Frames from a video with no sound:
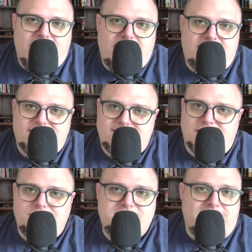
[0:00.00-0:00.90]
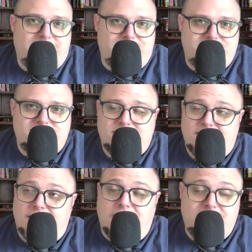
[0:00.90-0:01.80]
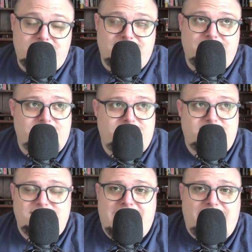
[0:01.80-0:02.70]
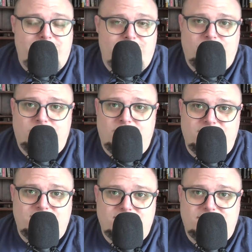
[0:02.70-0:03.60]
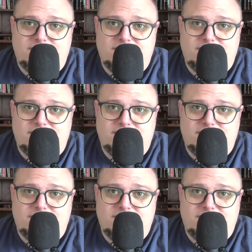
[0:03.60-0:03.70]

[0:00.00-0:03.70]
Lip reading: And sometimes, a lot of times, that doesn't happen with words.